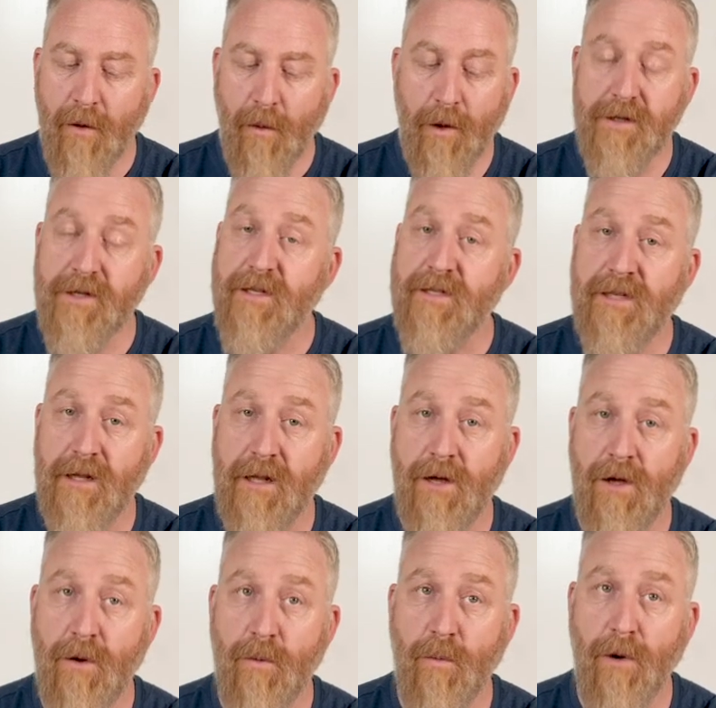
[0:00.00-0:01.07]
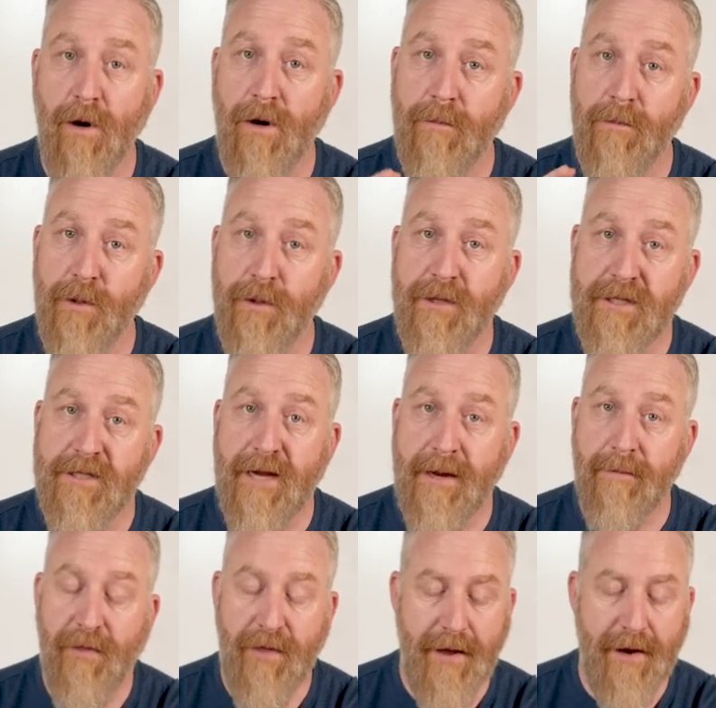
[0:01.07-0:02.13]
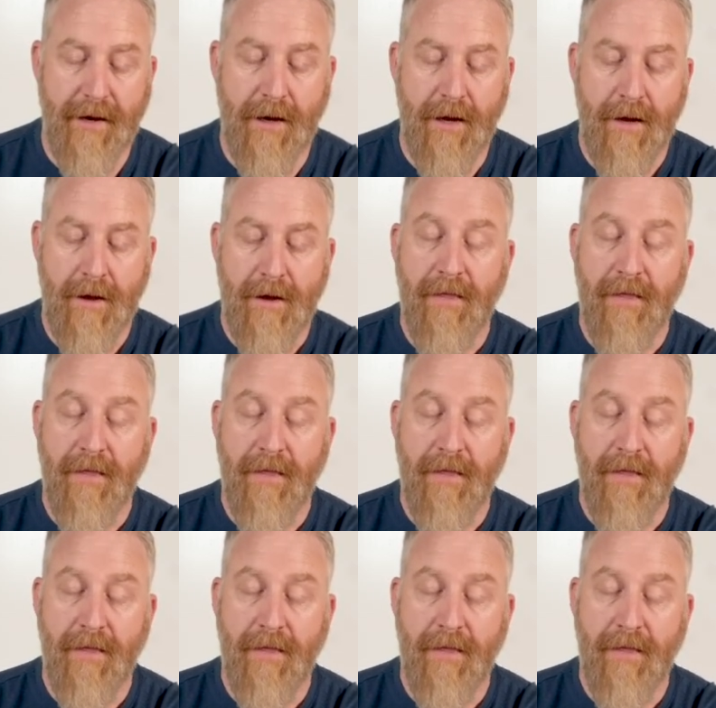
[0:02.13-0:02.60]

Whereas a silicone worm doing the same thing,